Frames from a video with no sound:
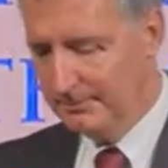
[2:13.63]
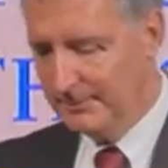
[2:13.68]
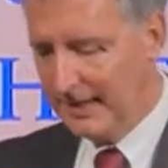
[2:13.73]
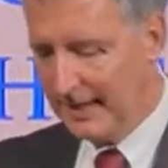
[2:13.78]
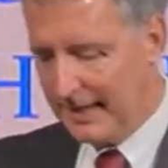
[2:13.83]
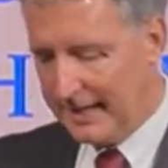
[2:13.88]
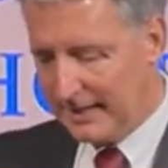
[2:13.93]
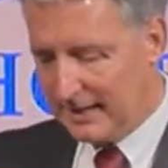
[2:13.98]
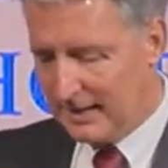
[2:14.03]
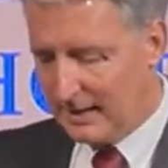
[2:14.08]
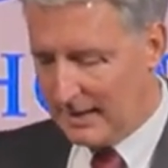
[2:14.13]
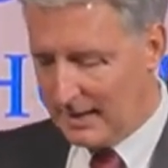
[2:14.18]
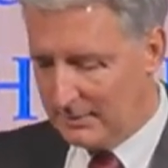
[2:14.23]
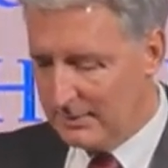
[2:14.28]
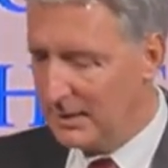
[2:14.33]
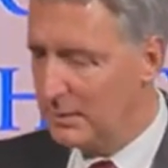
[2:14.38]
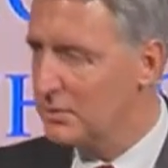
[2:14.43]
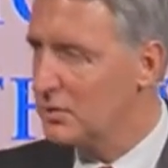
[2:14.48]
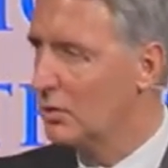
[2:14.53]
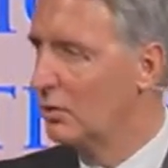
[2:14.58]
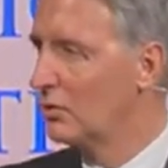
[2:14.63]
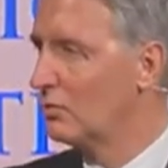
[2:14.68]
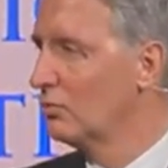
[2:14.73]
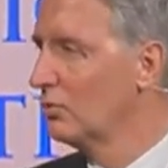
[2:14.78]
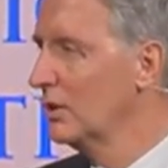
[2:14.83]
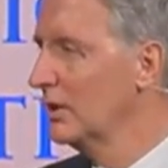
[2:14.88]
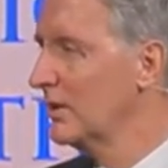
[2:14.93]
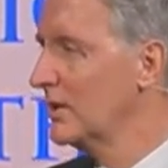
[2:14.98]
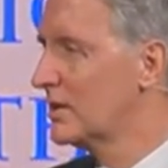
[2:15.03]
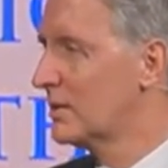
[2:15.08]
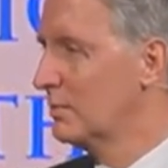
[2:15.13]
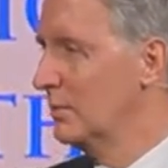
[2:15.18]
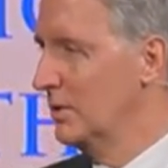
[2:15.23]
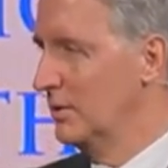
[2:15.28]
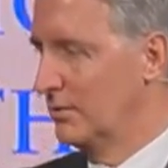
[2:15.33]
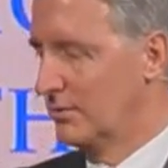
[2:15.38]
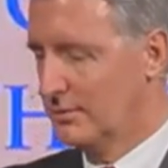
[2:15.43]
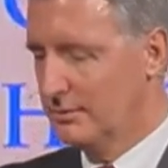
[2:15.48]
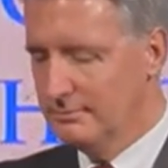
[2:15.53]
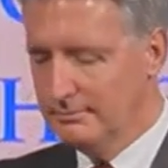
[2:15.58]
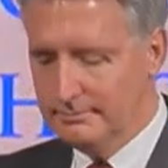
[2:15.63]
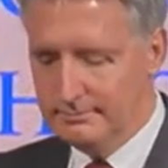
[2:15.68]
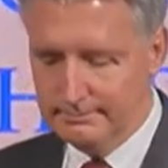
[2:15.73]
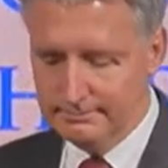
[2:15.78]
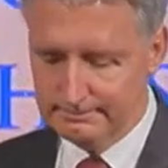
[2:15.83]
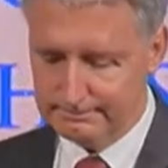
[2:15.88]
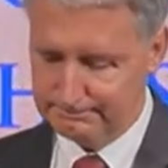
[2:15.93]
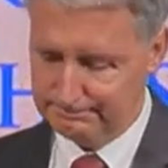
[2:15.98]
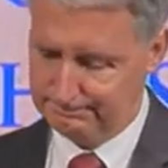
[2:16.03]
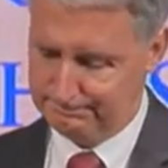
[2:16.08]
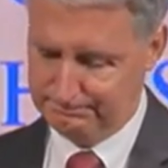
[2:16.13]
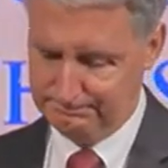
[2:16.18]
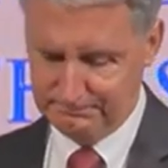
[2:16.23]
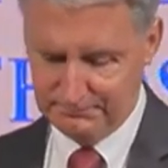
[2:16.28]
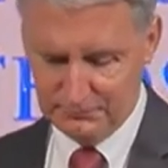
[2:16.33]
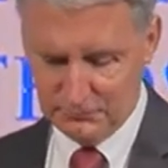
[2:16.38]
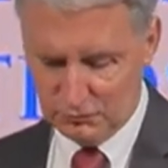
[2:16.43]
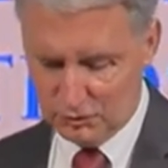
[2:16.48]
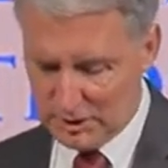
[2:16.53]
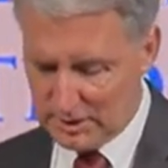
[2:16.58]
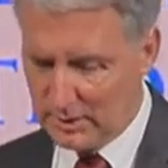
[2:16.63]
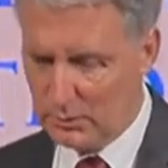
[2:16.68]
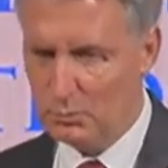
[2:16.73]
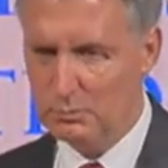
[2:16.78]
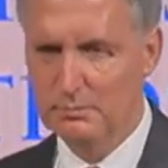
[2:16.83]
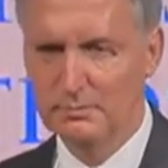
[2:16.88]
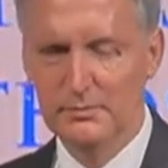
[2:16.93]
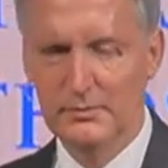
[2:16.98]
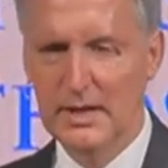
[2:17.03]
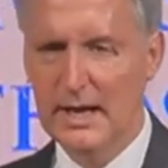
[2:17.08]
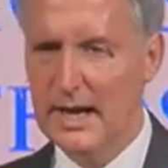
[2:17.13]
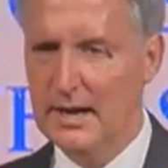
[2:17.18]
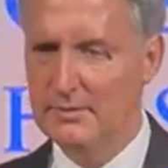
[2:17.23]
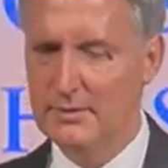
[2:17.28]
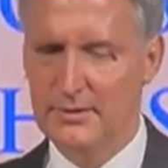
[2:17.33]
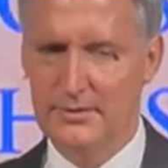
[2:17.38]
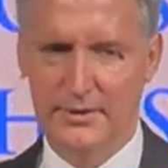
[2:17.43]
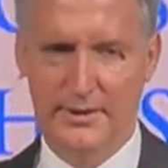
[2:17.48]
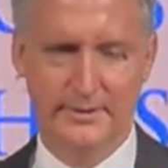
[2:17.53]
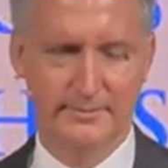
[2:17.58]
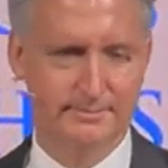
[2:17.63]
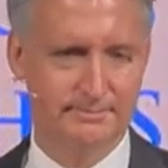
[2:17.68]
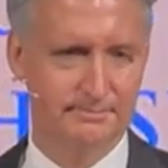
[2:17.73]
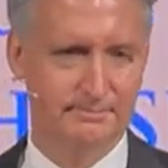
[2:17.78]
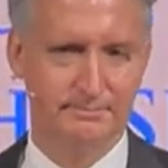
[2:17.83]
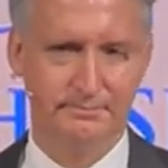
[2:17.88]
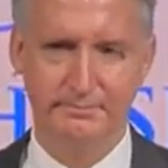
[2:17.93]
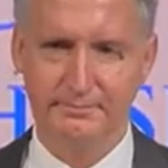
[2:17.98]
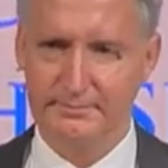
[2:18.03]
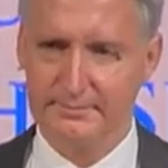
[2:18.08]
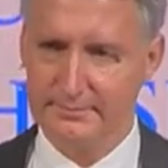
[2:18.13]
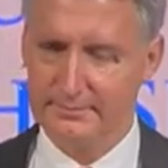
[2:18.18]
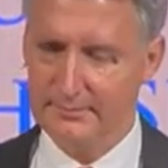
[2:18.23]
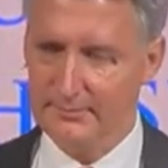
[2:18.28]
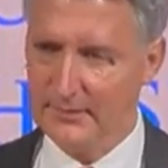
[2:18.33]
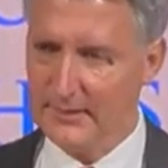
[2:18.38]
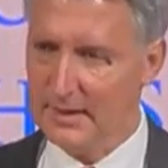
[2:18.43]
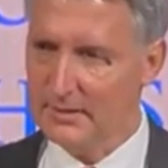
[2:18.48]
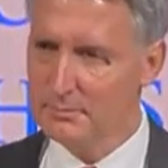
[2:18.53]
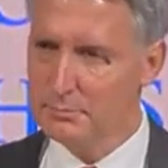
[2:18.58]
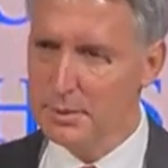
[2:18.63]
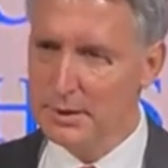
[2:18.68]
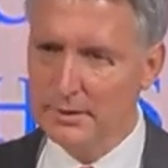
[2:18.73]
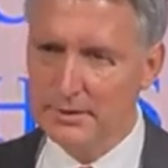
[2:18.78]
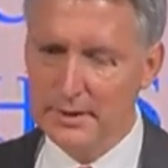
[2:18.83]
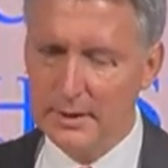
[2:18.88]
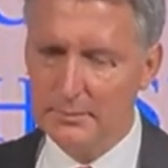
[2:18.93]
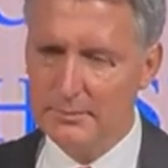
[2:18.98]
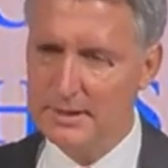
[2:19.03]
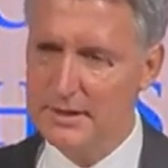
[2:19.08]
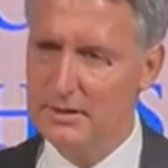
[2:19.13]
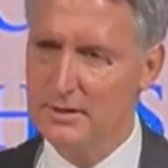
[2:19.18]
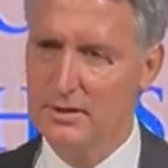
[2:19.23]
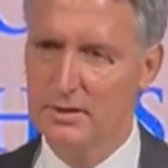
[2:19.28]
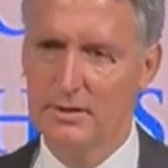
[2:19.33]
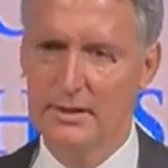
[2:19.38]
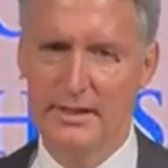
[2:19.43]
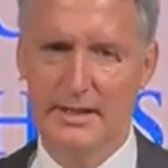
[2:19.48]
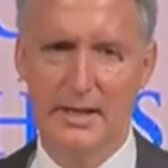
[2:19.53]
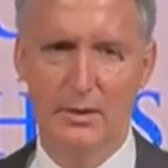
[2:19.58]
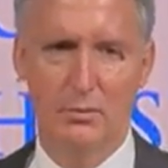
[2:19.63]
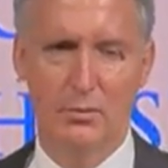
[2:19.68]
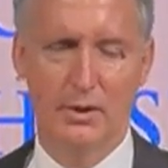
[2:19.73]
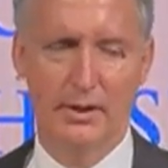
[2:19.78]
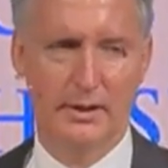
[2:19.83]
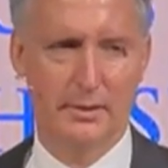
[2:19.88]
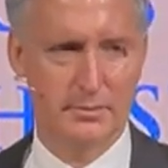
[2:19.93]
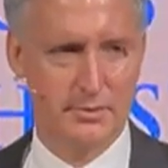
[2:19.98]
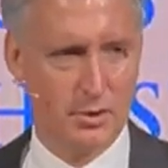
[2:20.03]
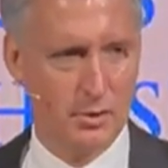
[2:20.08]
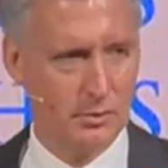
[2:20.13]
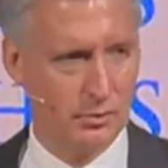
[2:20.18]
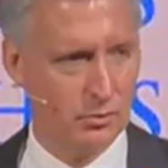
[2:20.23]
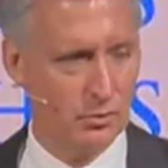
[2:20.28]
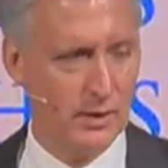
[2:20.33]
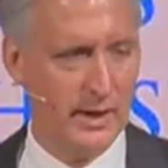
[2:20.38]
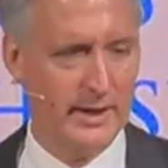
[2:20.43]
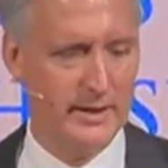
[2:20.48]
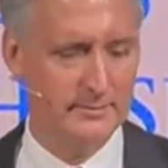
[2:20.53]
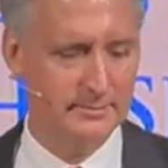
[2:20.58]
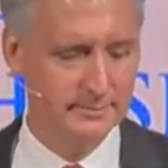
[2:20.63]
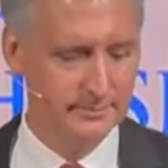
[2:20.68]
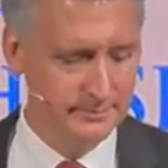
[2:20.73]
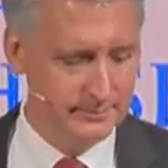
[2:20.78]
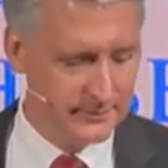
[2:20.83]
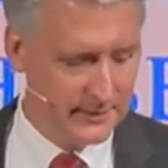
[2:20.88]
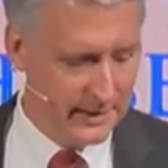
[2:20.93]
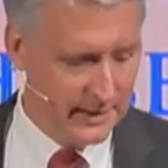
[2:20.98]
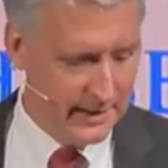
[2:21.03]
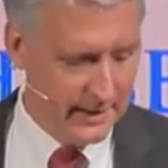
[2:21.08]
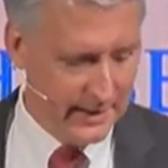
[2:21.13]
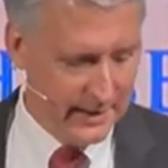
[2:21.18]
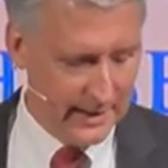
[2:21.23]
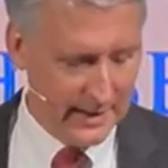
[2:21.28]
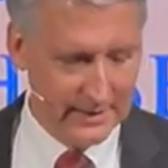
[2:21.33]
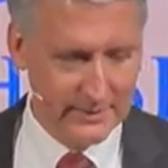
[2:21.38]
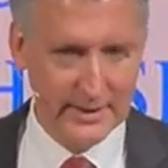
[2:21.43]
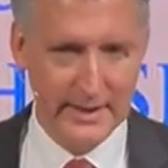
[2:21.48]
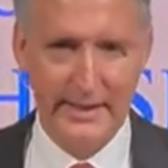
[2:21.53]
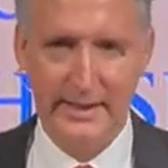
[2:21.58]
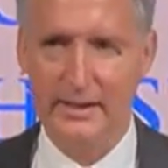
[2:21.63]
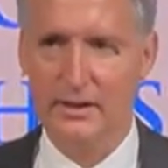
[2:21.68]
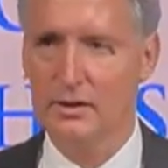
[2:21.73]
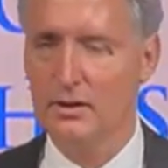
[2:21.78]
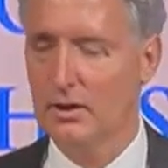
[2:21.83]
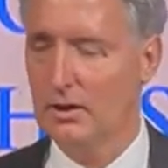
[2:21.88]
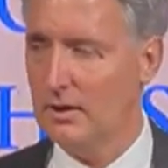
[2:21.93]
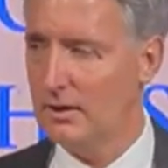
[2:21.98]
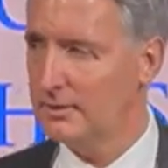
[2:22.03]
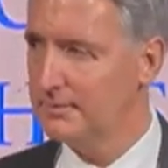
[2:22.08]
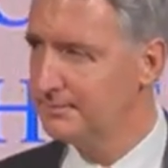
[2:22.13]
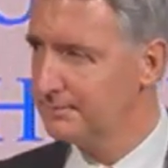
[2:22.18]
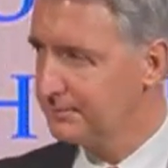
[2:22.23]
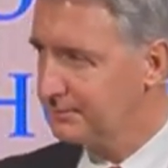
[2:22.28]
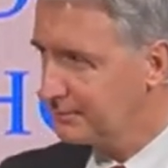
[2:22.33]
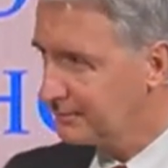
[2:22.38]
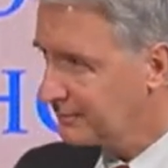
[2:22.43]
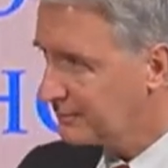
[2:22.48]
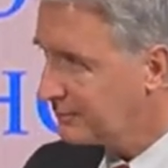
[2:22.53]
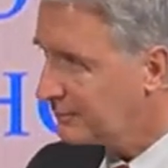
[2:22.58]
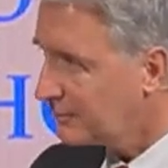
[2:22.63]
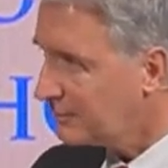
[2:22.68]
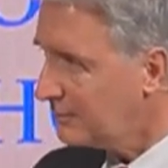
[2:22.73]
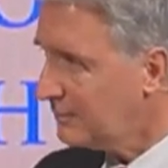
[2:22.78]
And everything was going really smooth, really everything. Built up the attorney network. It was going great. And then I get a call